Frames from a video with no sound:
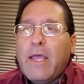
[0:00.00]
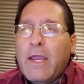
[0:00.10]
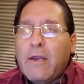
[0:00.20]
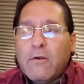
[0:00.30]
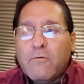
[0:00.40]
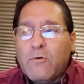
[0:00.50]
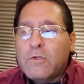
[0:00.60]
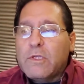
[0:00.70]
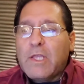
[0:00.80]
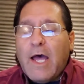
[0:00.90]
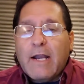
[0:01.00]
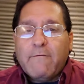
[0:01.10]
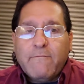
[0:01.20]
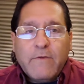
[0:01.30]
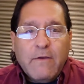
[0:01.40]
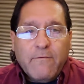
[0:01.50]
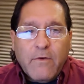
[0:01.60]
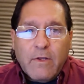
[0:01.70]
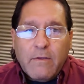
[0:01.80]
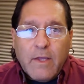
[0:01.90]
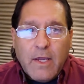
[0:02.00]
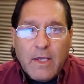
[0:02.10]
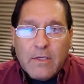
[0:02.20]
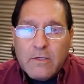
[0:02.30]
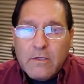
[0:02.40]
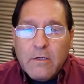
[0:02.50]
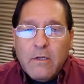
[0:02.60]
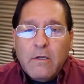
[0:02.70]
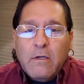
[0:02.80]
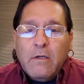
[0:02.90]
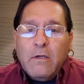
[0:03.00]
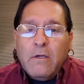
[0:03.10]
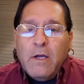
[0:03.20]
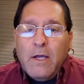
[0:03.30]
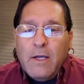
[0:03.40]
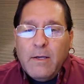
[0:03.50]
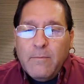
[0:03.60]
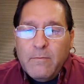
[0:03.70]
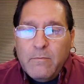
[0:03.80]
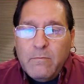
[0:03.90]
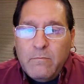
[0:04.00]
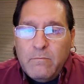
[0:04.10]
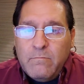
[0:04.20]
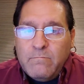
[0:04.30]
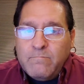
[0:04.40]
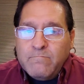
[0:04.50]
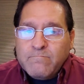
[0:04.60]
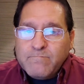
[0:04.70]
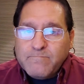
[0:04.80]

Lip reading: anger towards a lot of different things. And